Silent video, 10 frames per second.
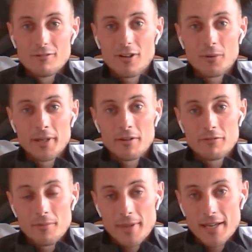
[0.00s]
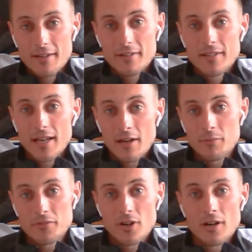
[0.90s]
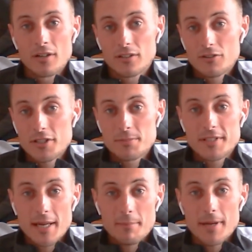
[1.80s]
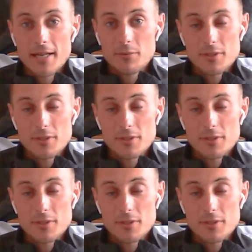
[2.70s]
Following on from that, we've got our Christmas campaign,